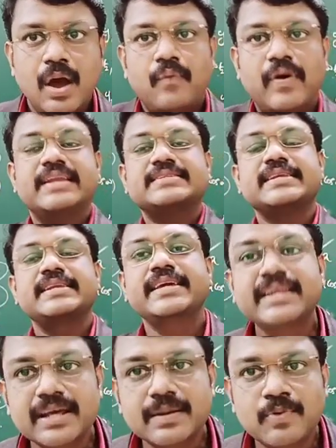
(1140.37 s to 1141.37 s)
Why it is a
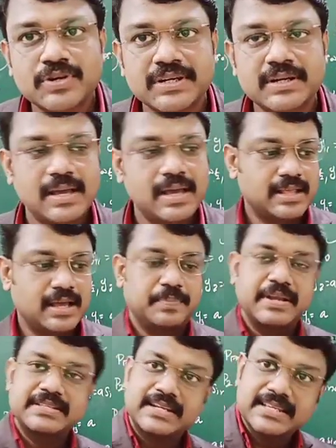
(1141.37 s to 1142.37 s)
linear motion? That
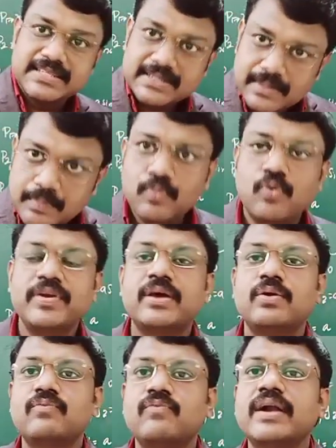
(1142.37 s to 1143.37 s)
means it is moving
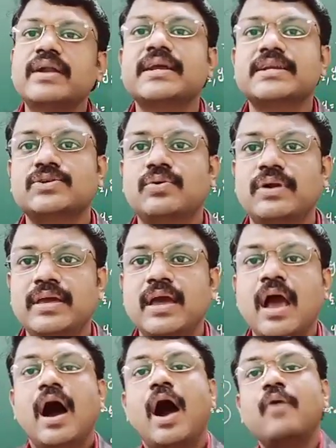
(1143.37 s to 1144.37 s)
along one direction
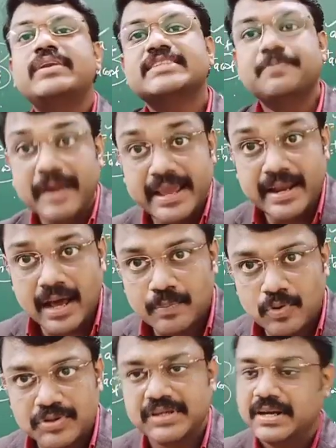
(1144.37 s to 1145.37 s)
only. How it is a planar motion?